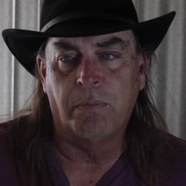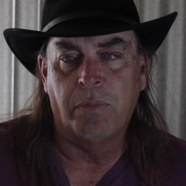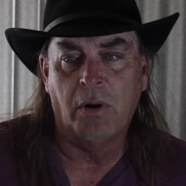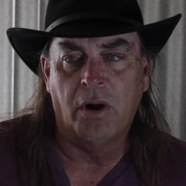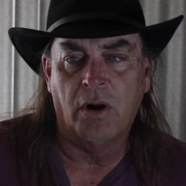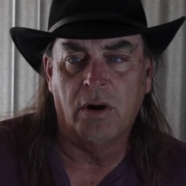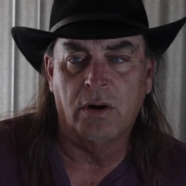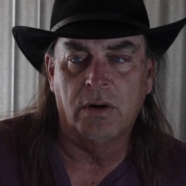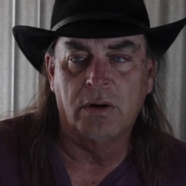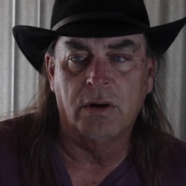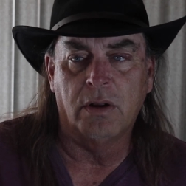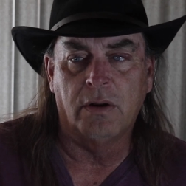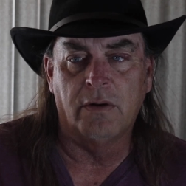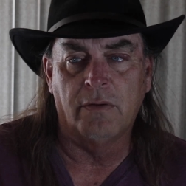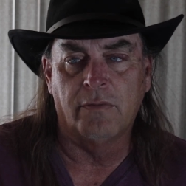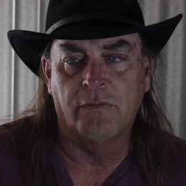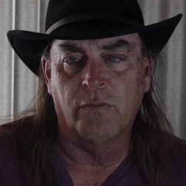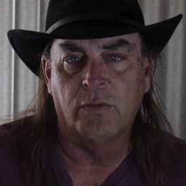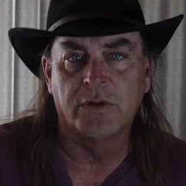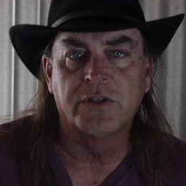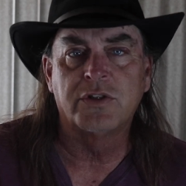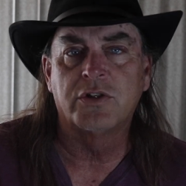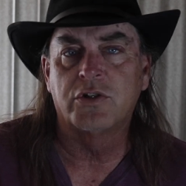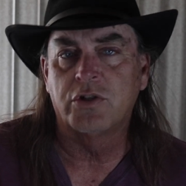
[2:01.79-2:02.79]
part of
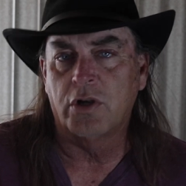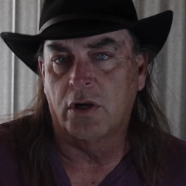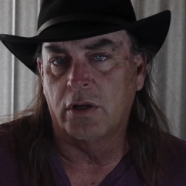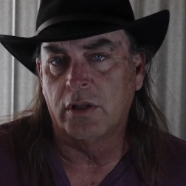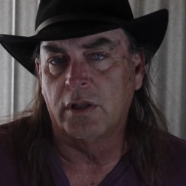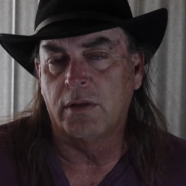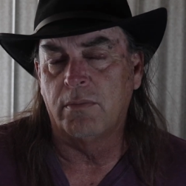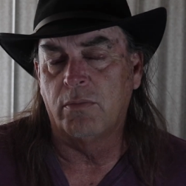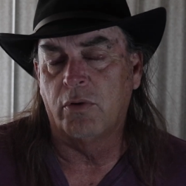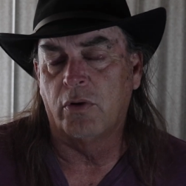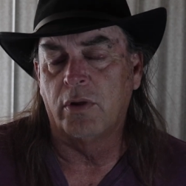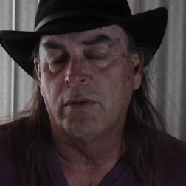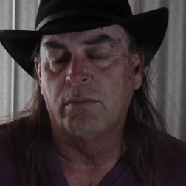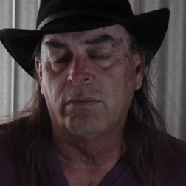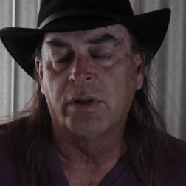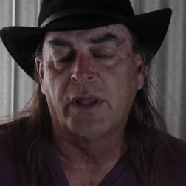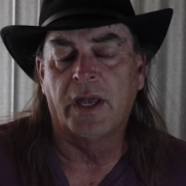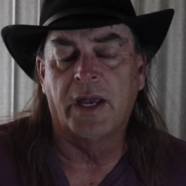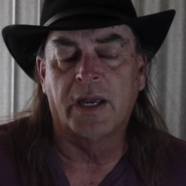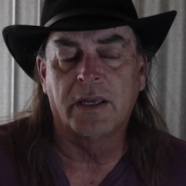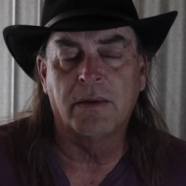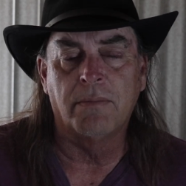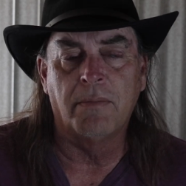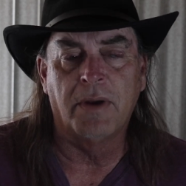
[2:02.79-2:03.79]
what's Charlebois
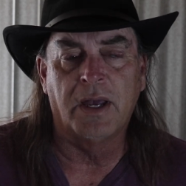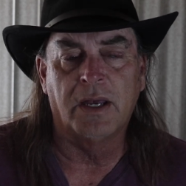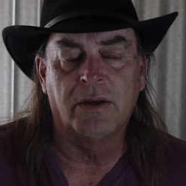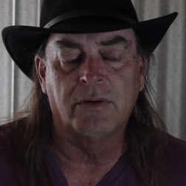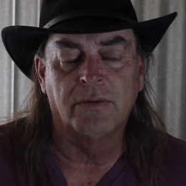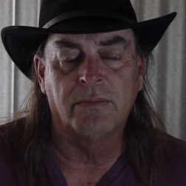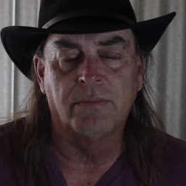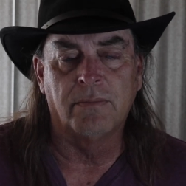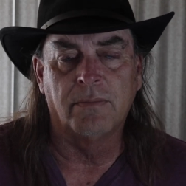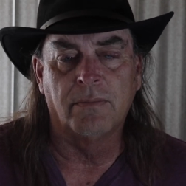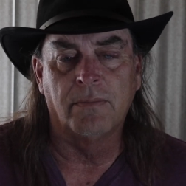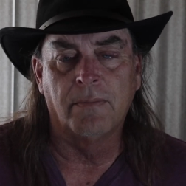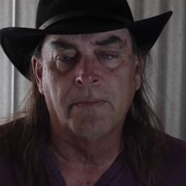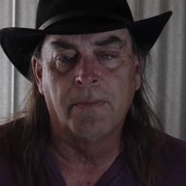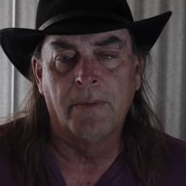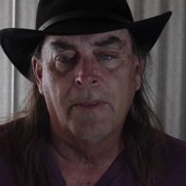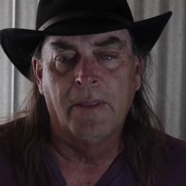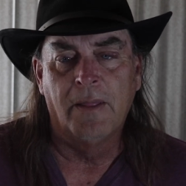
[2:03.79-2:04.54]
Black Mountain.